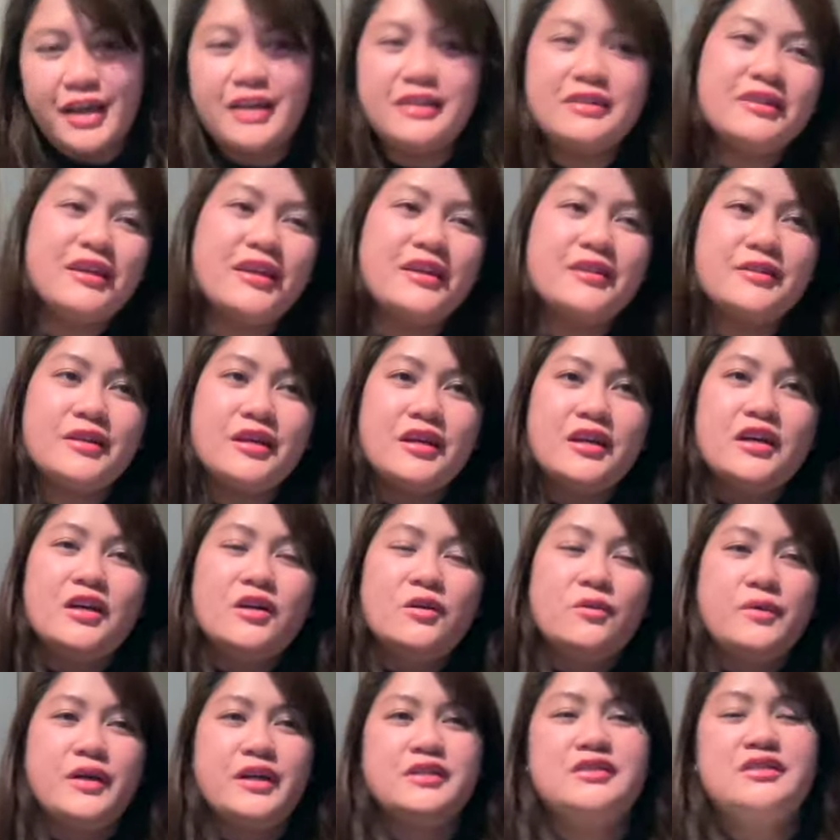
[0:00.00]
And then
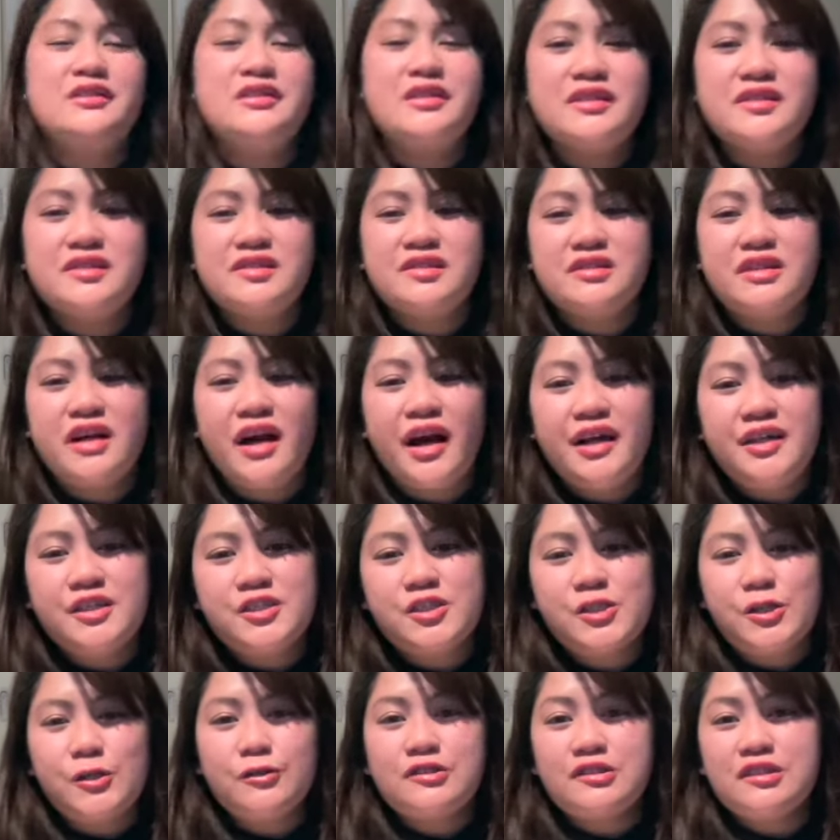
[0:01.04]
when this guy
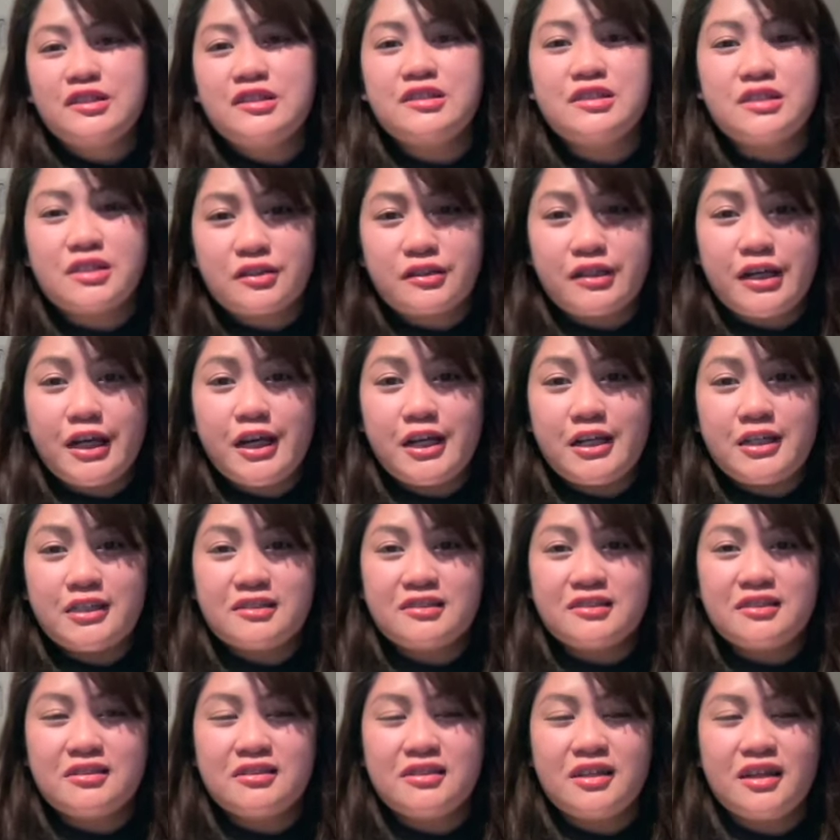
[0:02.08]
shows
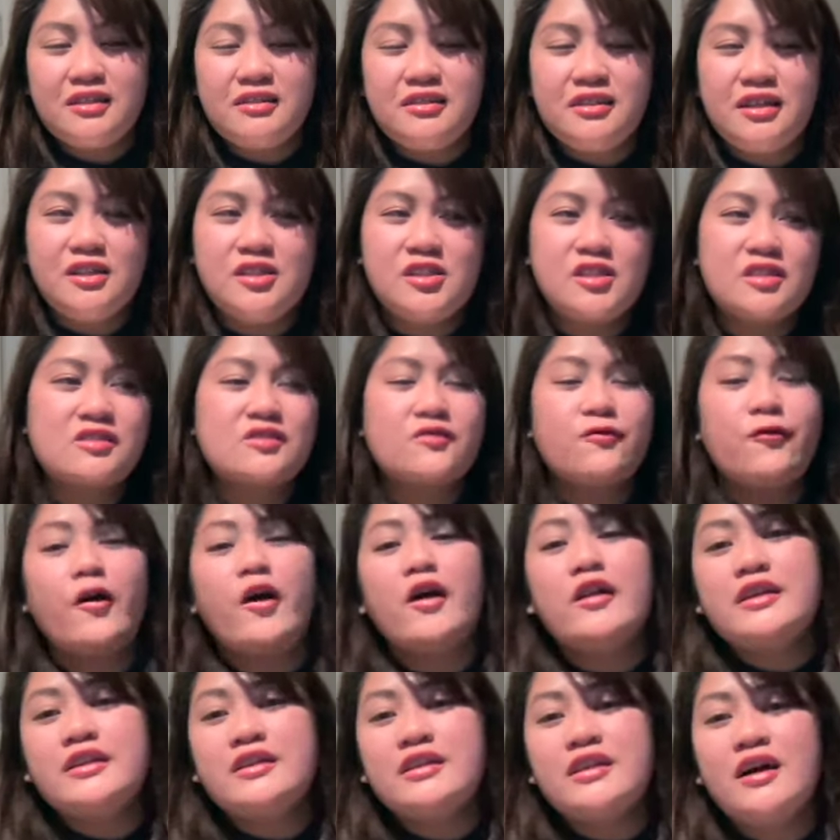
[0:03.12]
interest, and then they just
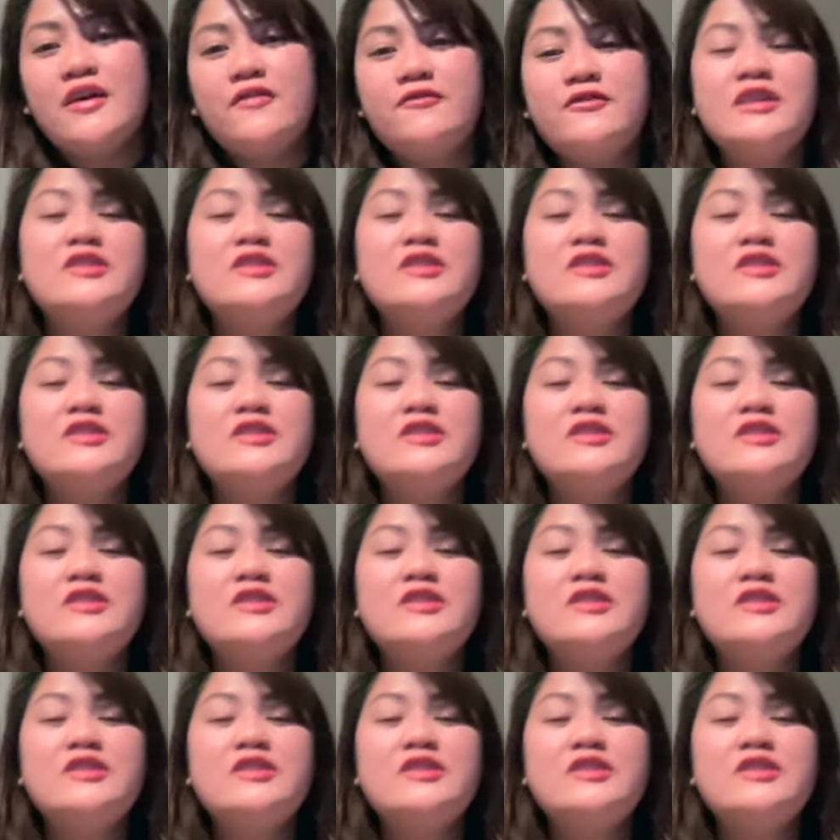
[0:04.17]
fall in love.